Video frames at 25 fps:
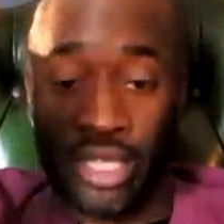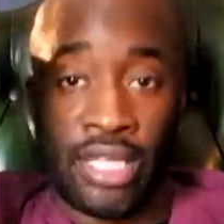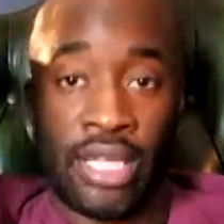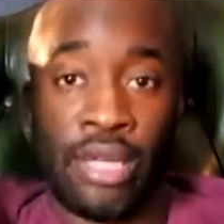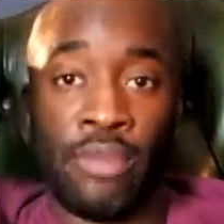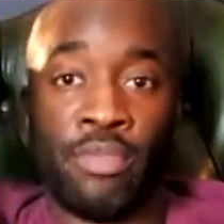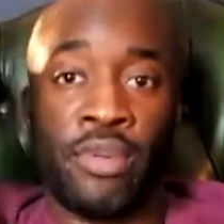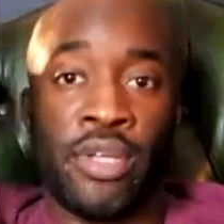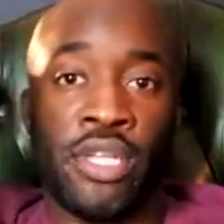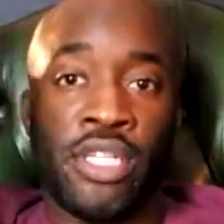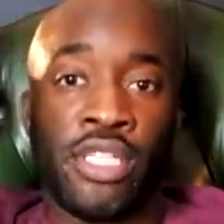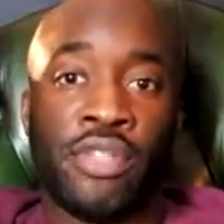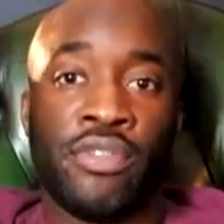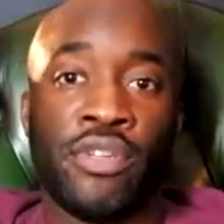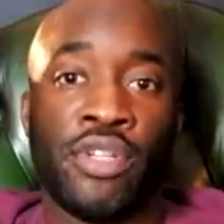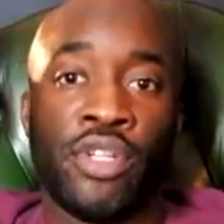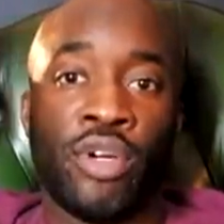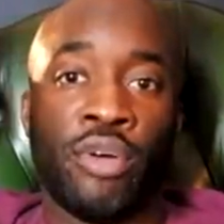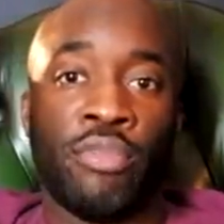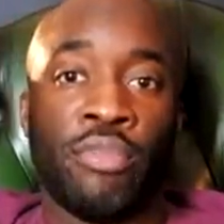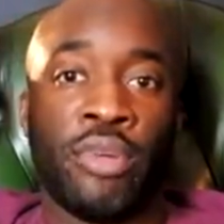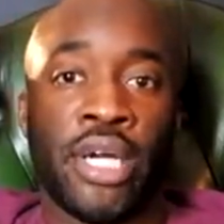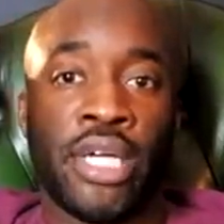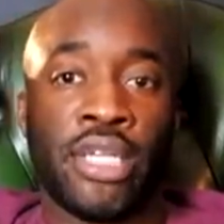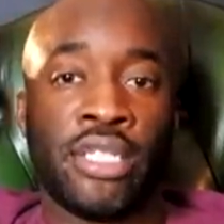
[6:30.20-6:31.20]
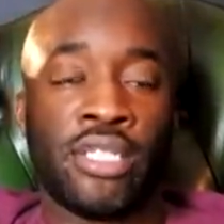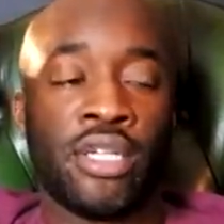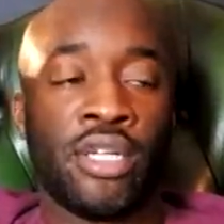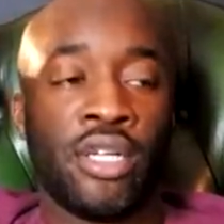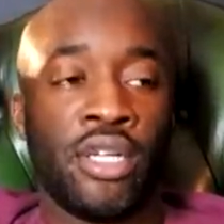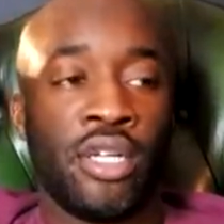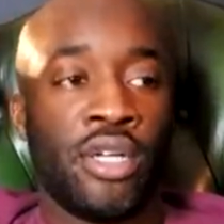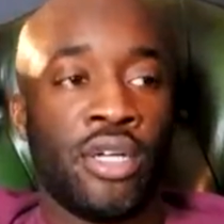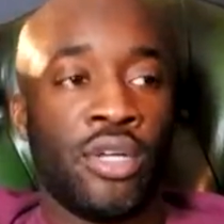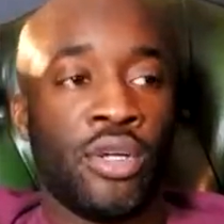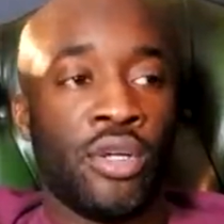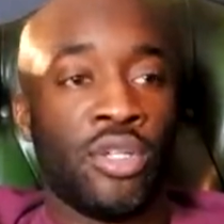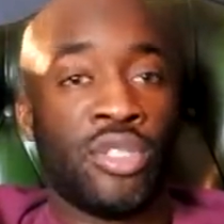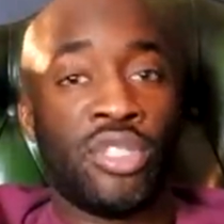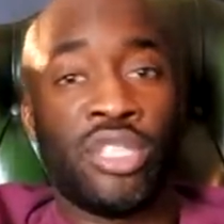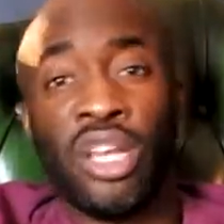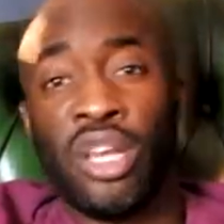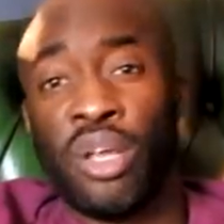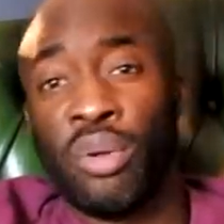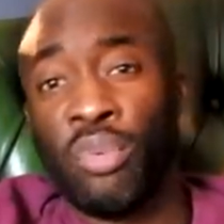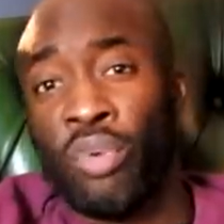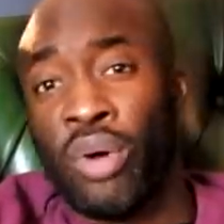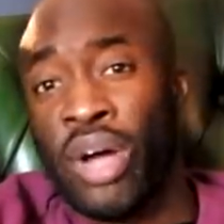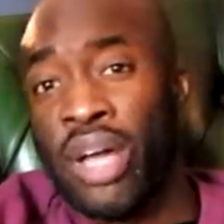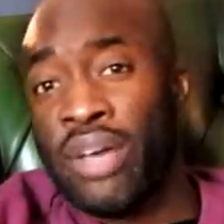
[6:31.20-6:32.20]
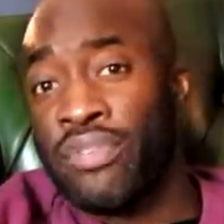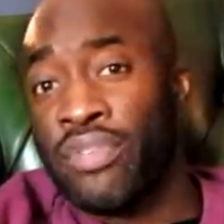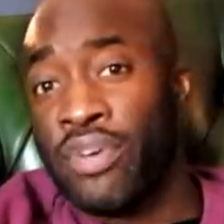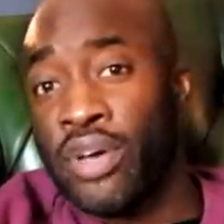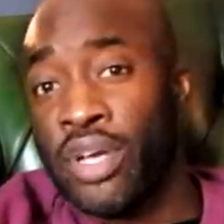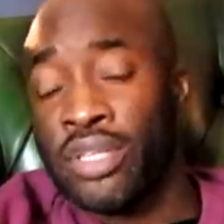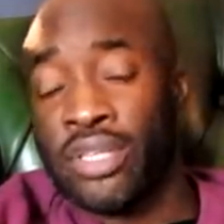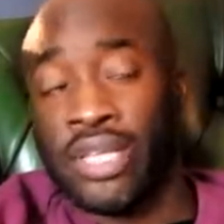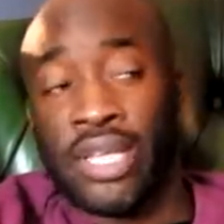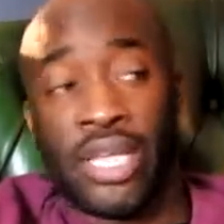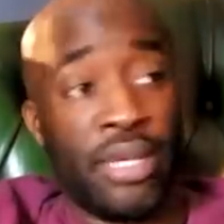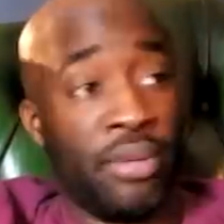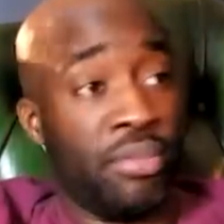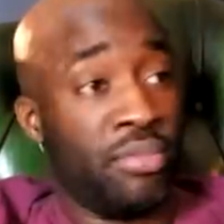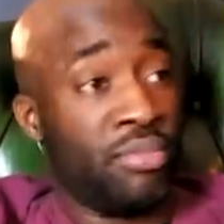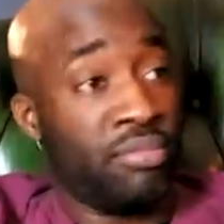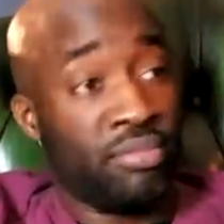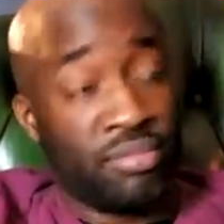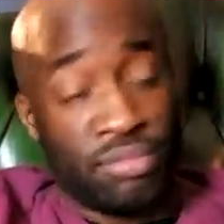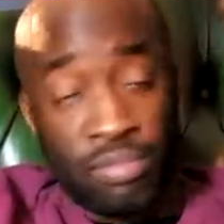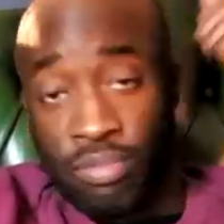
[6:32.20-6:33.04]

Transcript: that, please, if you don't mind. Dillian Whyte versus, yep,